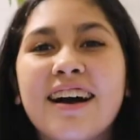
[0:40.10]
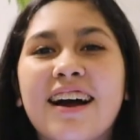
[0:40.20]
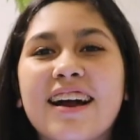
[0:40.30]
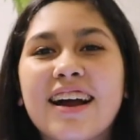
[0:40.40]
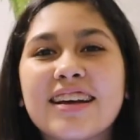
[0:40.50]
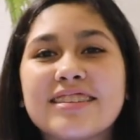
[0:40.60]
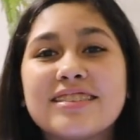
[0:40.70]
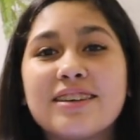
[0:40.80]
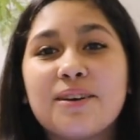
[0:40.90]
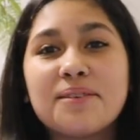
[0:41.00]
Alright,
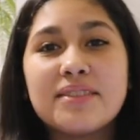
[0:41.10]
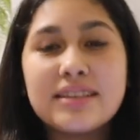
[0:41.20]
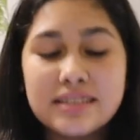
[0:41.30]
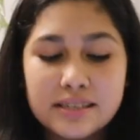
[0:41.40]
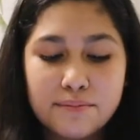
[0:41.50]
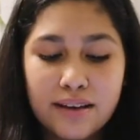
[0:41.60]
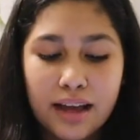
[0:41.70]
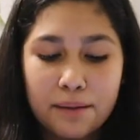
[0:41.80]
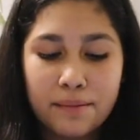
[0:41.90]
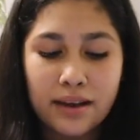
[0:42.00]
so this is my
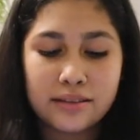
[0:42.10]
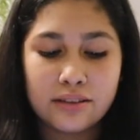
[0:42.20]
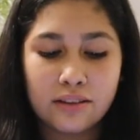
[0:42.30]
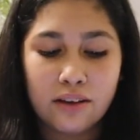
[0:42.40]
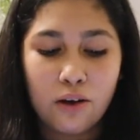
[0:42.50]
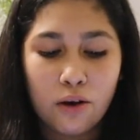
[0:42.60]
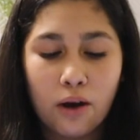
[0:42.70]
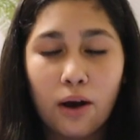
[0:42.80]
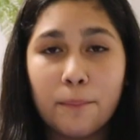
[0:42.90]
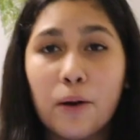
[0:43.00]
iPad, the
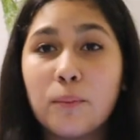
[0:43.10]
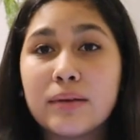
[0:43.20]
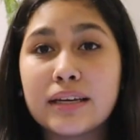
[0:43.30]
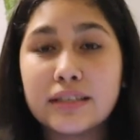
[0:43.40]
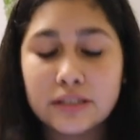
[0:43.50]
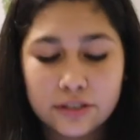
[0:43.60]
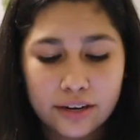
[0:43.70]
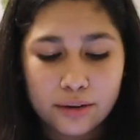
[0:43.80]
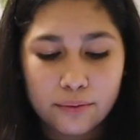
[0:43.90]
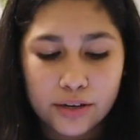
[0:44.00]
opening
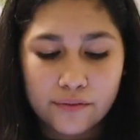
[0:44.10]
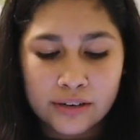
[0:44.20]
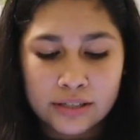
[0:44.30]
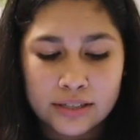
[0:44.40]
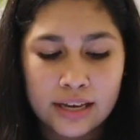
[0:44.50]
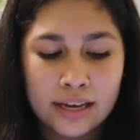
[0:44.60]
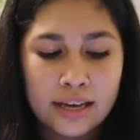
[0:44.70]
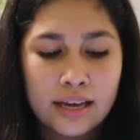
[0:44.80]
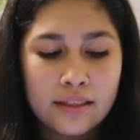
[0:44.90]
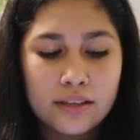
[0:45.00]
screen when you first see it.
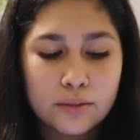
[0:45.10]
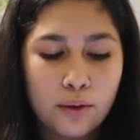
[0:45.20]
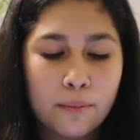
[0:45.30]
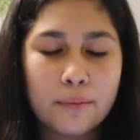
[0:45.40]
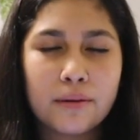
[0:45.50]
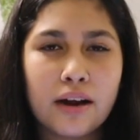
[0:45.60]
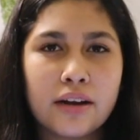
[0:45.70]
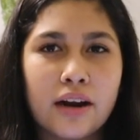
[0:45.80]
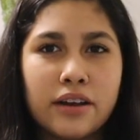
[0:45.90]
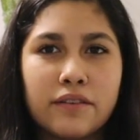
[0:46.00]
This wallpaper,
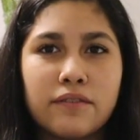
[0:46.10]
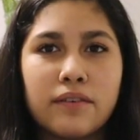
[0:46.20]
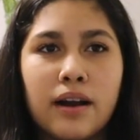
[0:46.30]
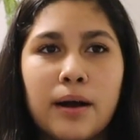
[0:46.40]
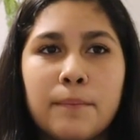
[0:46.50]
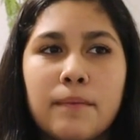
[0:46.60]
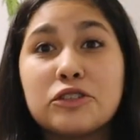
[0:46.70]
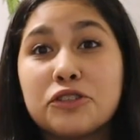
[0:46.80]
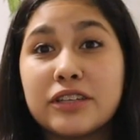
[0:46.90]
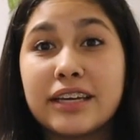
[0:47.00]
I got it from
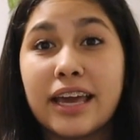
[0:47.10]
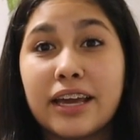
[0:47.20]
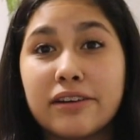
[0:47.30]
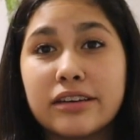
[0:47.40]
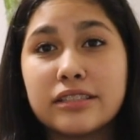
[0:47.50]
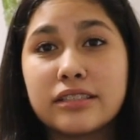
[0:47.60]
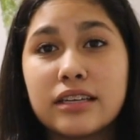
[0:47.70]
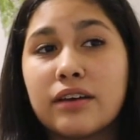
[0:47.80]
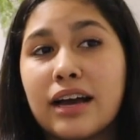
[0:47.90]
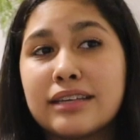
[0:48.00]
Julia K.
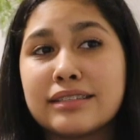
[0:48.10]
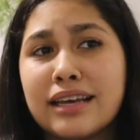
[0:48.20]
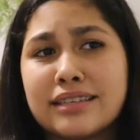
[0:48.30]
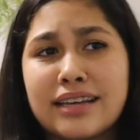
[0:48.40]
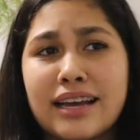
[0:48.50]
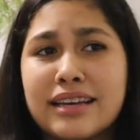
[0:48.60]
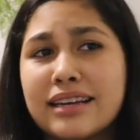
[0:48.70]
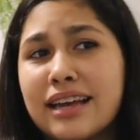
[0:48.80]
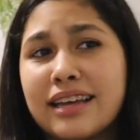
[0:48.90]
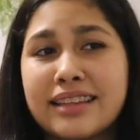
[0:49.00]
Christ. You guys like
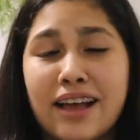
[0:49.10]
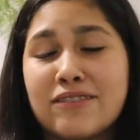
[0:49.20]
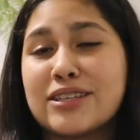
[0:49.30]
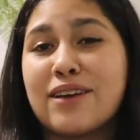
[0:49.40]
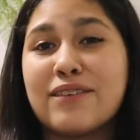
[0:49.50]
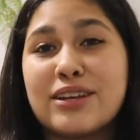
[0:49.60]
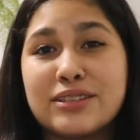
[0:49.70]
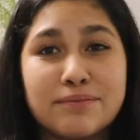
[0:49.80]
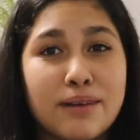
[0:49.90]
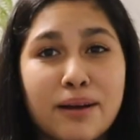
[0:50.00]
tech and lifestyle
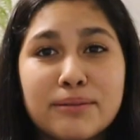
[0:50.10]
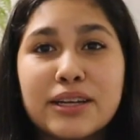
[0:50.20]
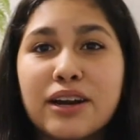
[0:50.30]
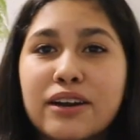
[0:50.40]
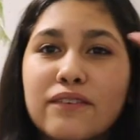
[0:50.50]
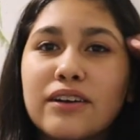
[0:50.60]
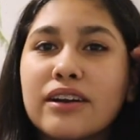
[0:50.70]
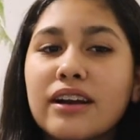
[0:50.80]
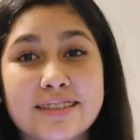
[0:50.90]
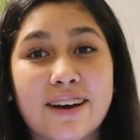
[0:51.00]
videos, you've probably heard of
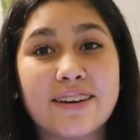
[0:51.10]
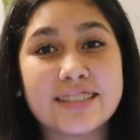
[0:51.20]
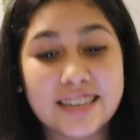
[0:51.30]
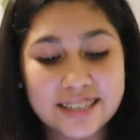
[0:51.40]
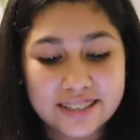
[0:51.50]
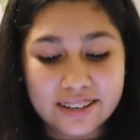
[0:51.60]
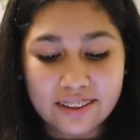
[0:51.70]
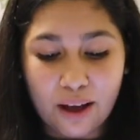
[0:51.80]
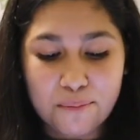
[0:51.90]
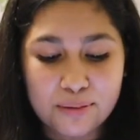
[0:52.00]
her. So it changes a
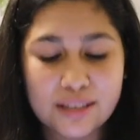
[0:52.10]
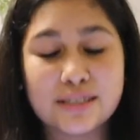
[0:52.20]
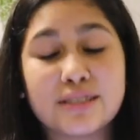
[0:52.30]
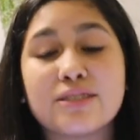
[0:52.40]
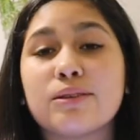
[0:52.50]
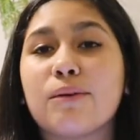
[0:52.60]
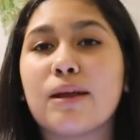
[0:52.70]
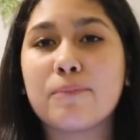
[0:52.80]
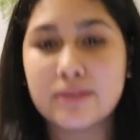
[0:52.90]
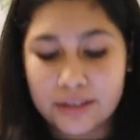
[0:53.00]
lot, but this is just the
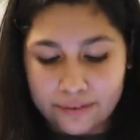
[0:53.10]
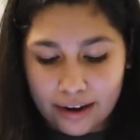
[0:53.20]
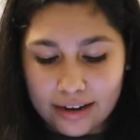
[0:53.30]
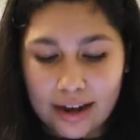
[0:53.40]
one I'm using right